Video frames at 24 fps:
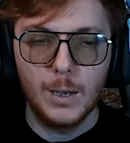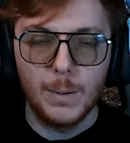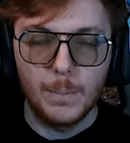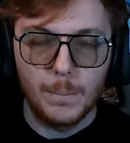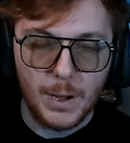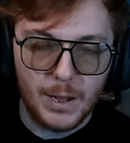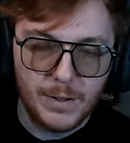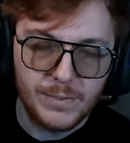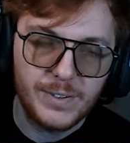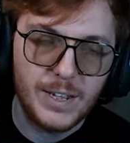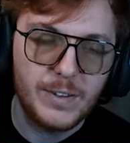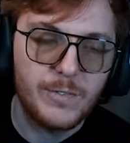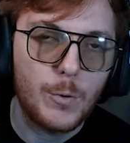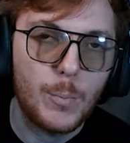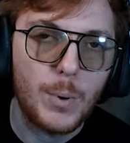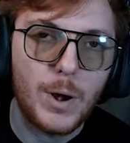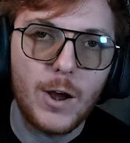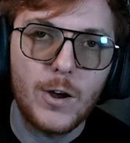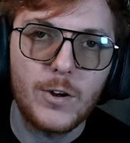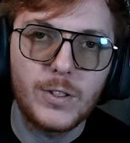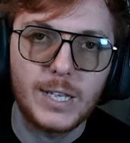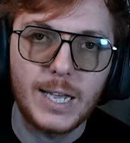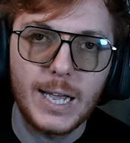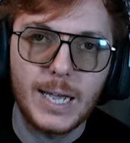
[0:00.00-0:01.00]
My favorite
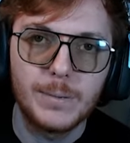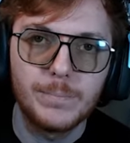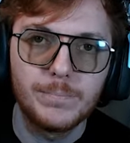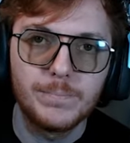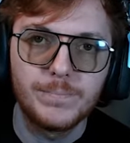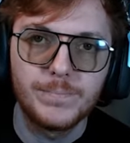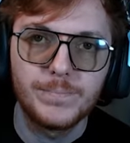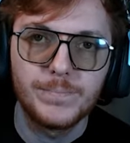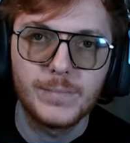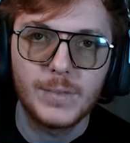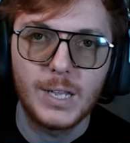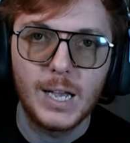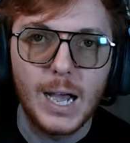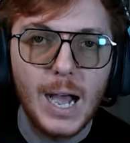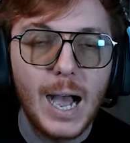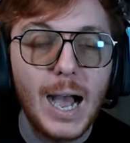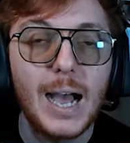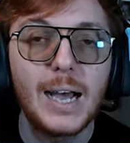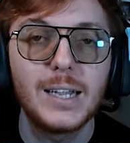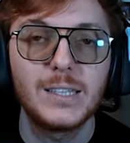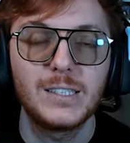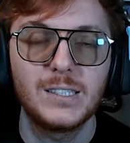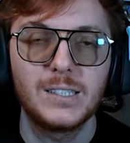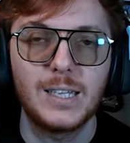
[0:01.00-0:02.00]
player in the game,
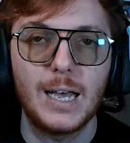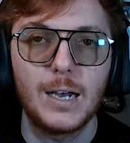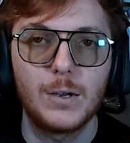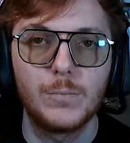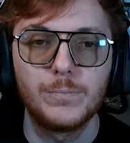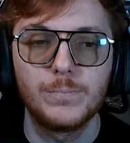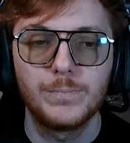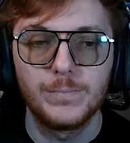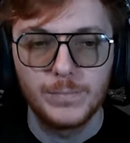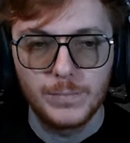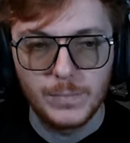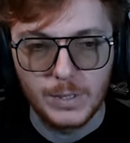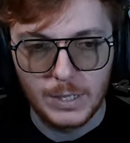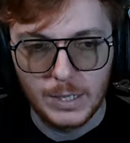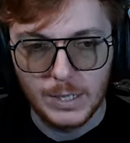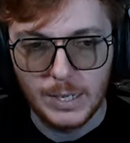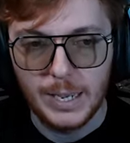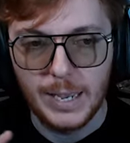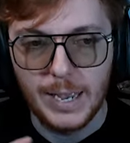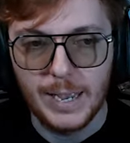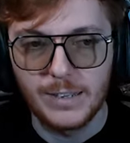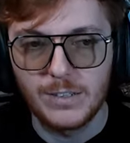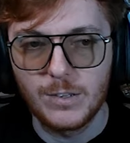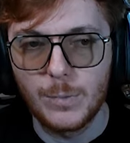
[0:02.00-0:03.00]
hands down,
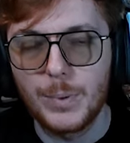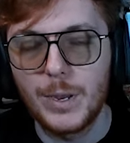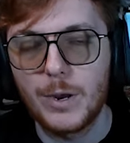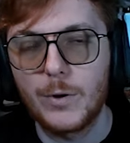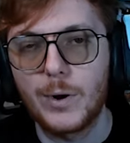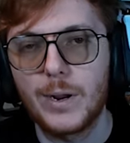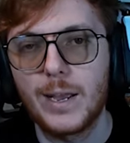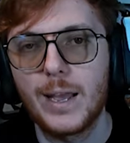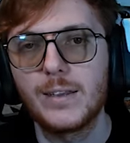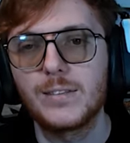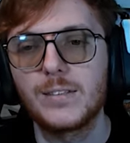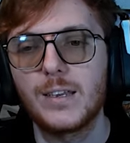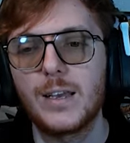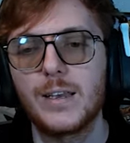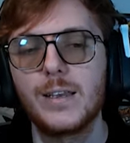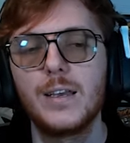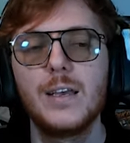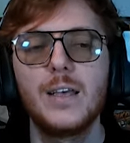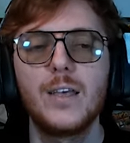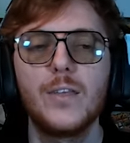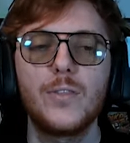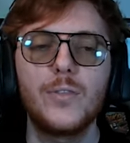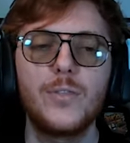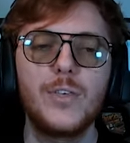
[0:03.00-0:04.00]
is Ibira Eze.
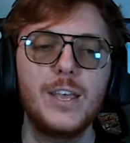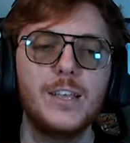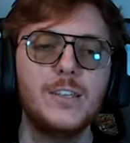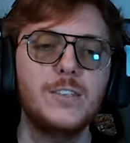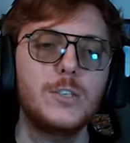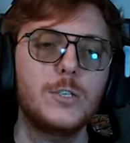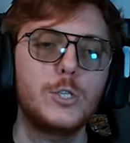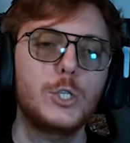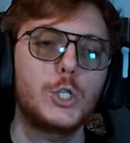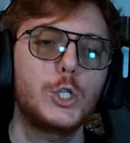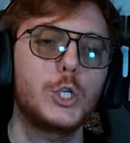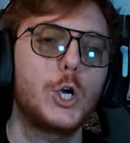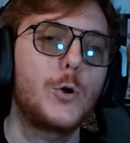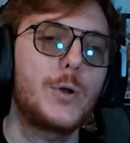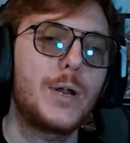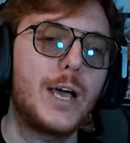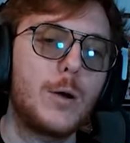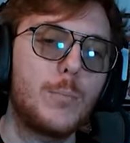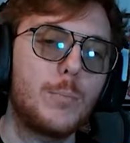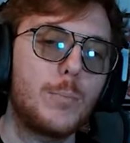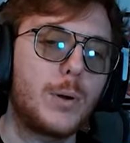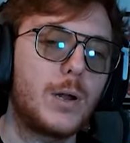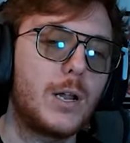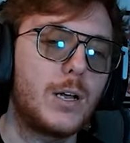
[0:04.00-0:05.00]
This
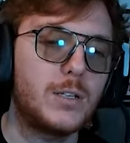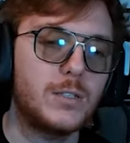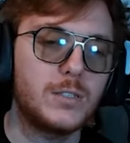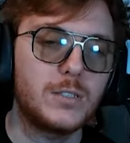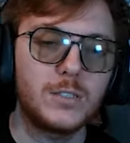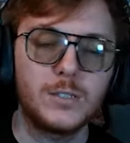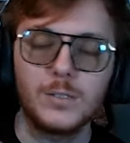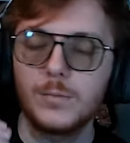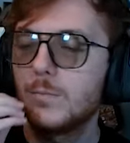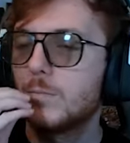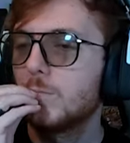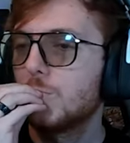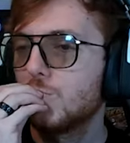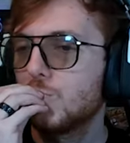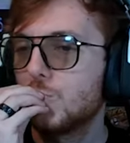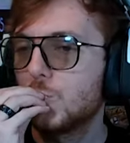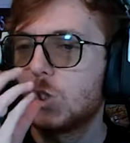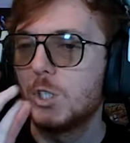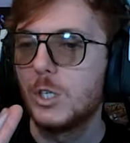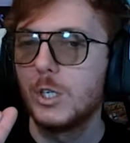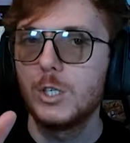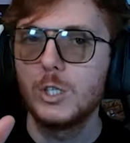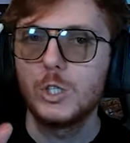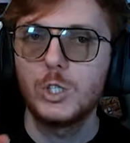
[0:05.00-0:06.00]
Showdown Plus,
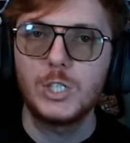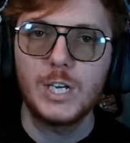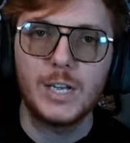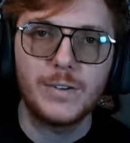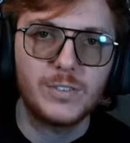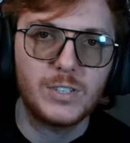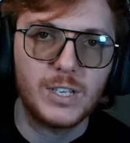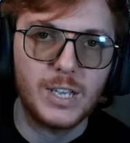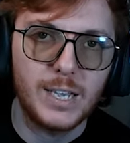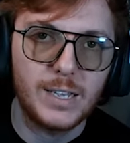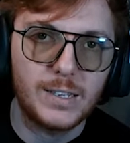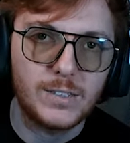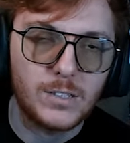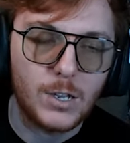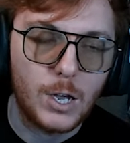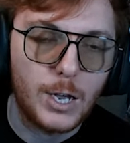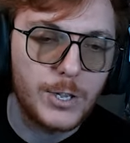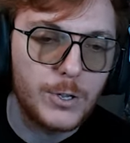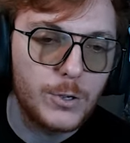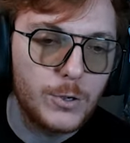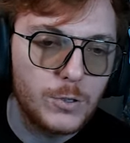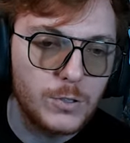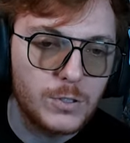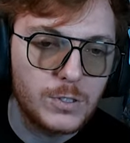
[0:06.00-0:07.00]
Chef's Kiss. I
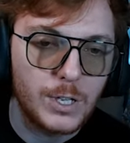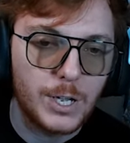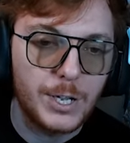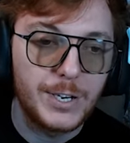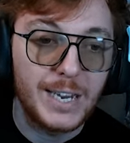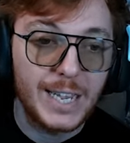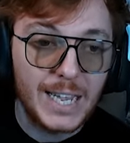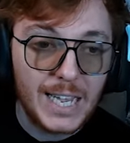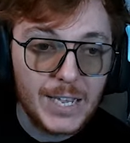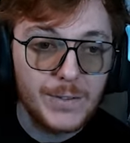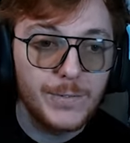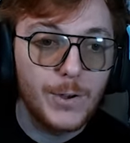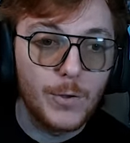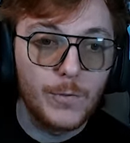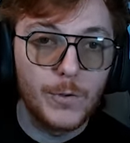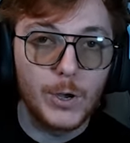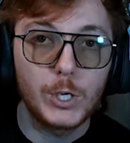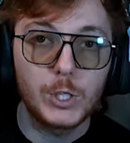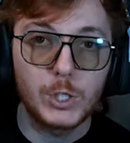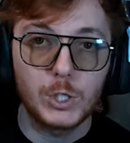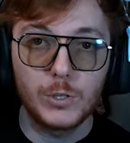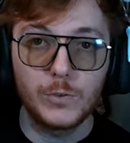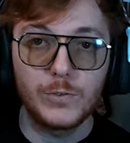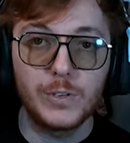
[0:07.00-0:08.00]
used an Evo
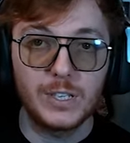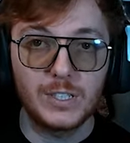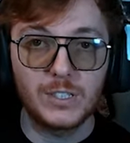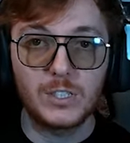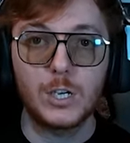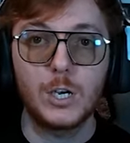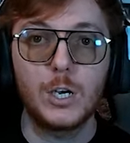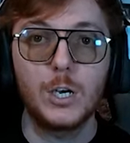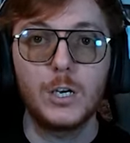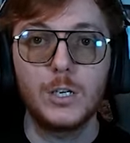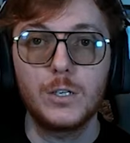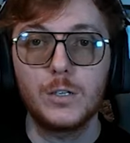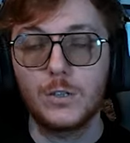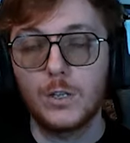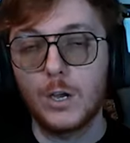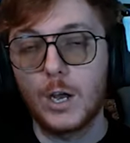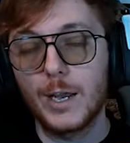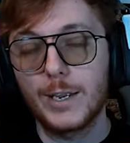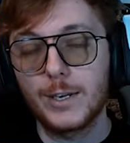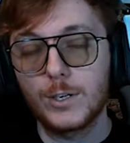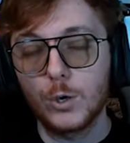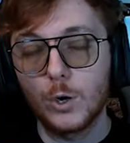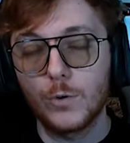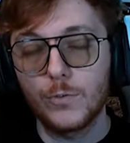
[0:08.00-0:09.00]
version of his card that
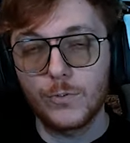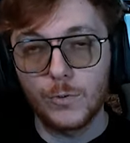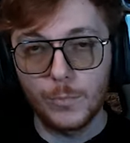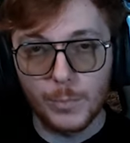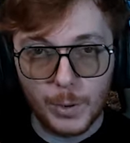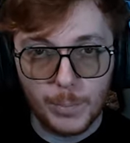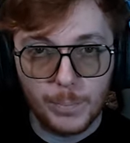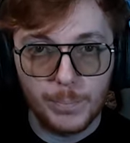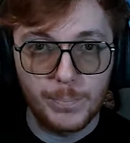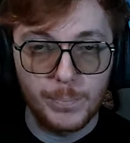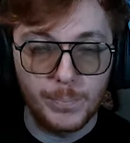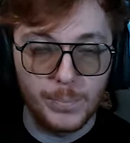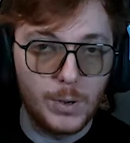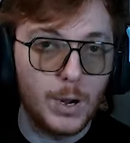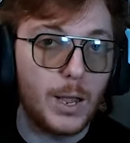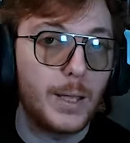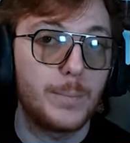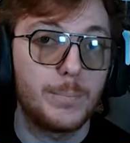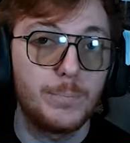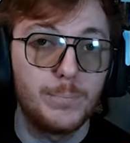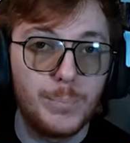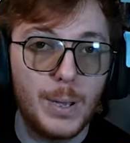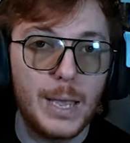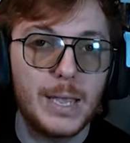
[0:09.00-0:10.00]
I got from a
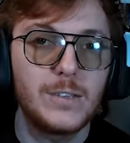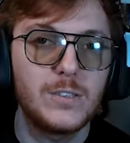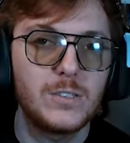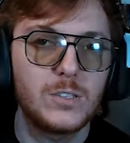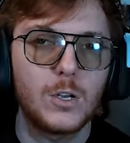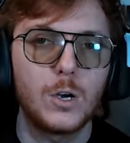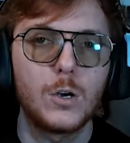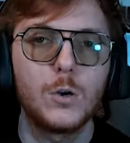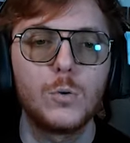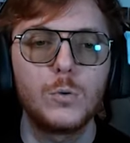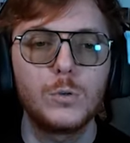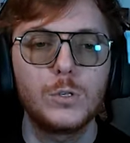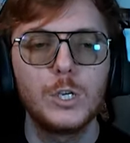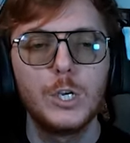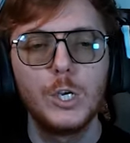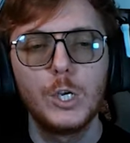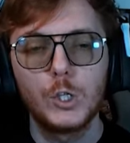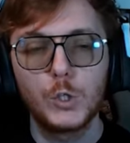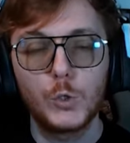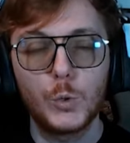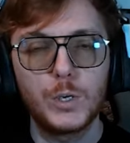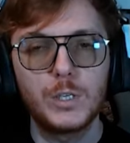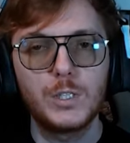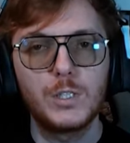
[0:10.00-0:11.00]
like base gold
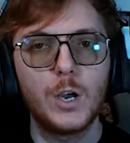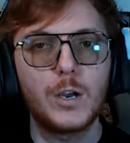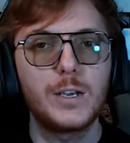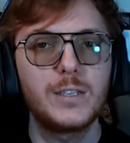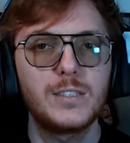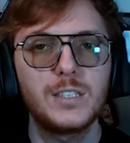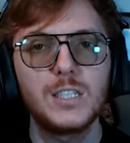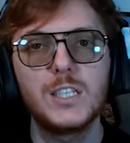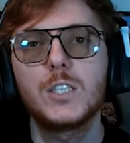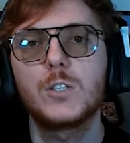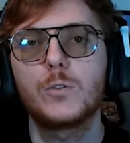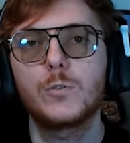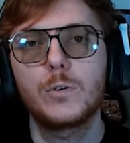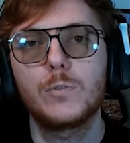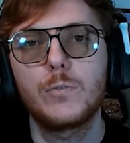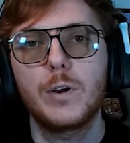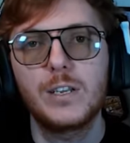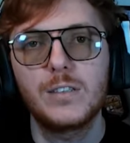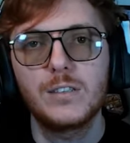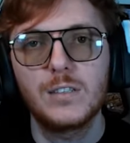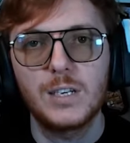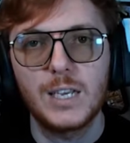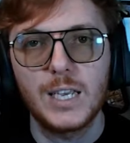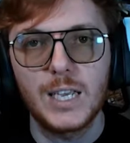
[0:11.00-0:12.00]
to a 93
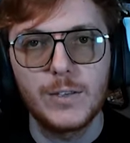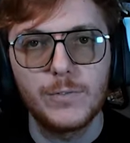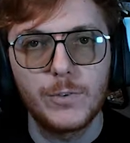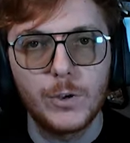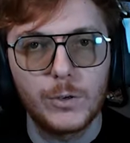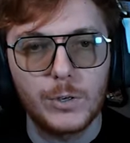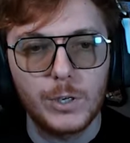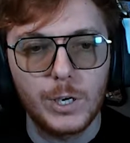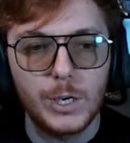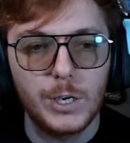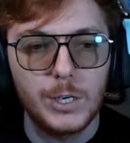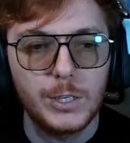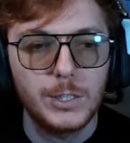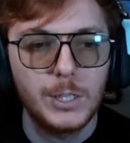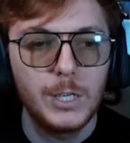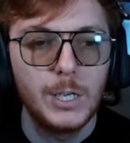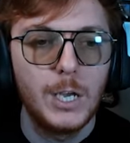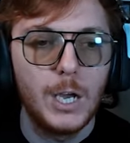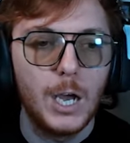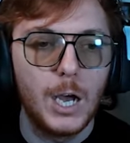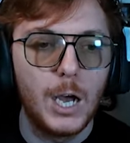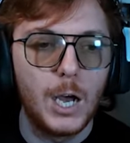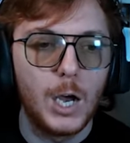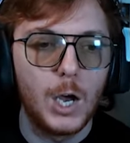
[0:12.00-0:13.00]
rated Evo card.
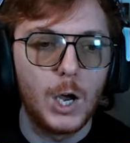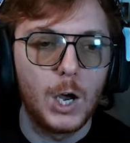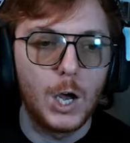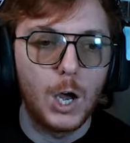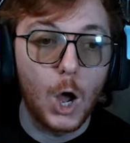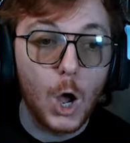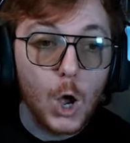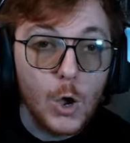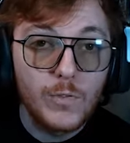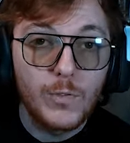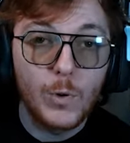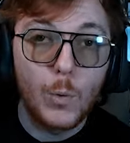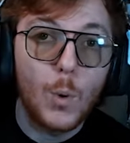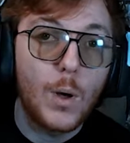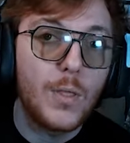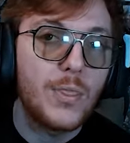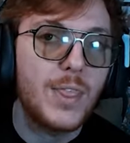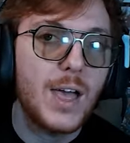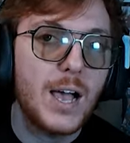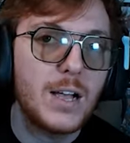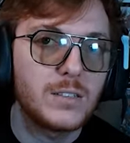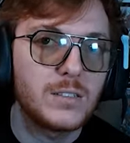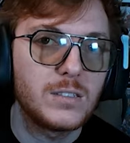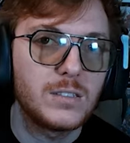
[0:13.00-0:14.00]
Uh, over
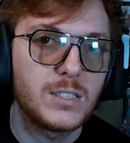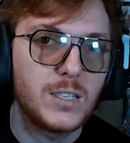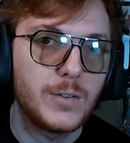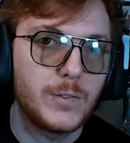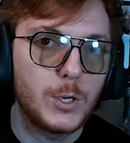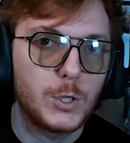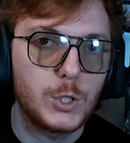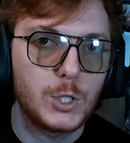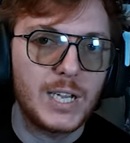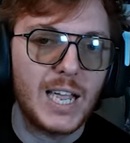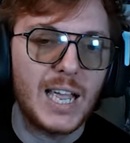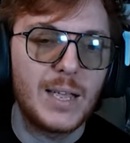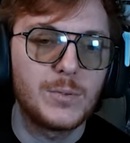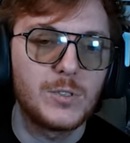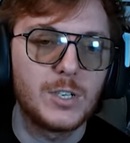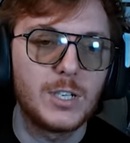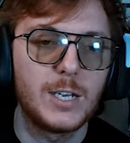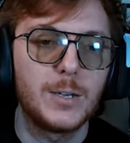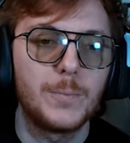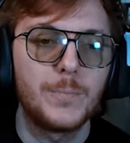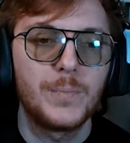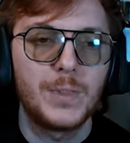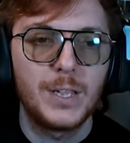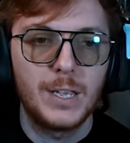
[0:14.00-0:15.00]
1,700 games on
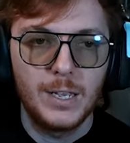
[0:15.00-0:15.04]
it.